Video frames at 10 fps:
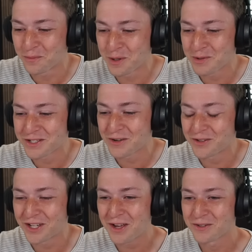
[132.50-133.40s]
we, we were so
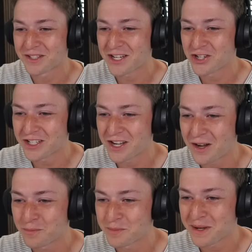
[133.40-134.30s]
close. I should have
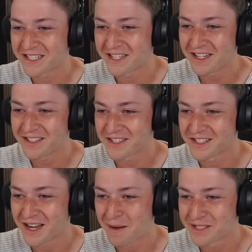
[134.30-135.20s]
gone with my gut and
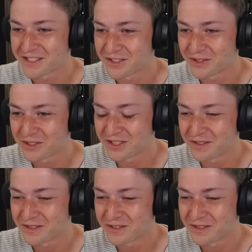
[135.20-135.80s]
said diamond two, dude.